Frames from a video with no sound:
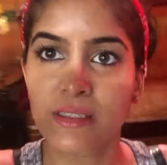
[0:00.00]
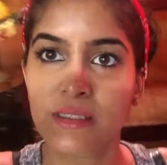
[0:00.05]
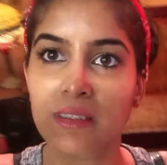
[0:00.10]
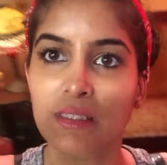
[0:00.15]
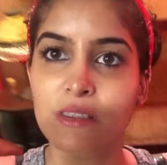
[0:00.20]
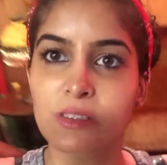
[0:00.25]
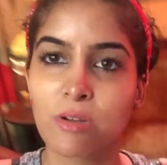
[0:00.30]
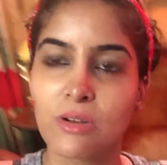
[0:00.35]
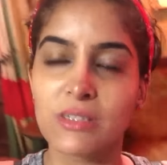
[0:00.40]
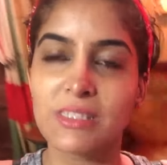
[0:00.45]

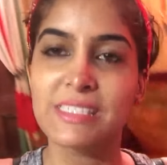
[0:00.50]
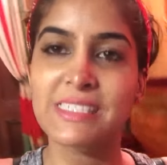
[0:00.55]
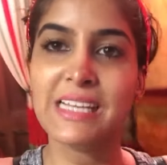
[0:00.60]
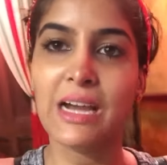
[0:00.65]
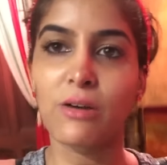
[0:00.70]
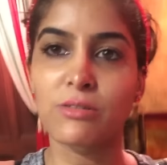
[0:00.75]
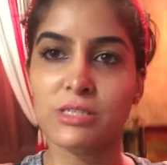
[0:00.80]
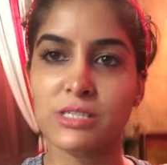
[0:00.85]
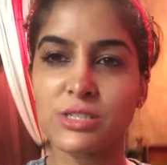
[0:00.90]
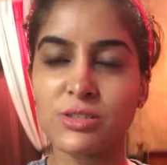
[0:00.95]
There's all these
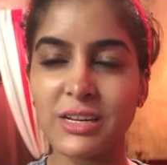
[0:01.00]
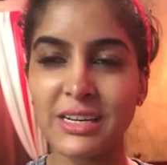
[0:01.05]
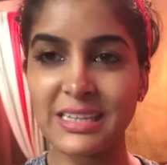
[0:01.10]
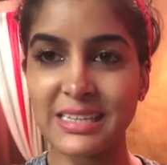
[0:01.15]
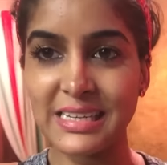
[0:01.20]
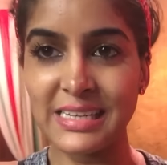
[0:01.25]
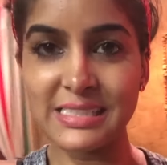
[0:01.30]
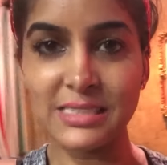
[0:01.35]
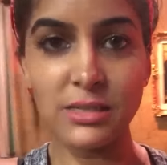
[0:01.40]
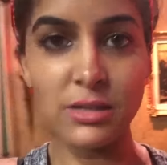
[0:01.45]
couches. So it
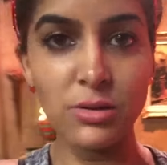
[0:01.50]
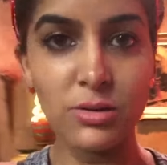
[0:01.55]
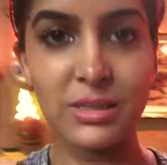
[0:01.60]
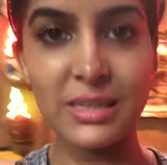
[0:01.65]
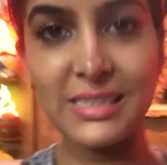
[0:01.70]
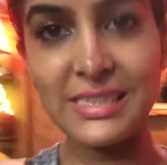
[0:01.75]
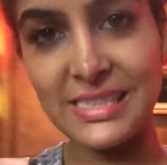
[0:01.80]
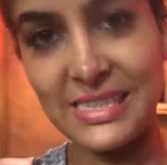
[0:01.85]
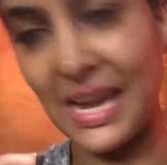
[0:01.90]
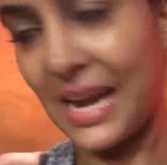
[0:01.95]
doesn't look
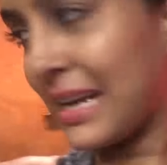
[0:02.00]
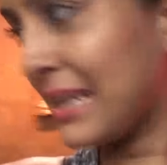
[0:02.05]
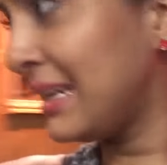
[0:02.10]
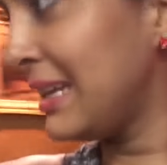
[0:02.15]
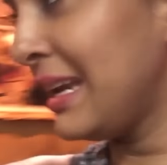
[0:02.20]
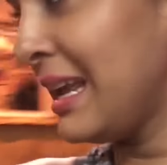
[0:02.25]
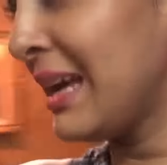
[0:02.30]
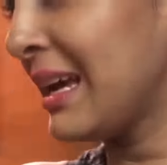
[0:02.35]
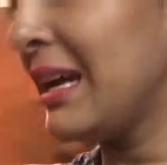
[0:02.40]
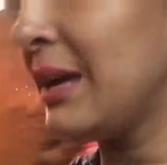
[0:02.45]
exactly
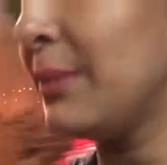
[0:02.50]
like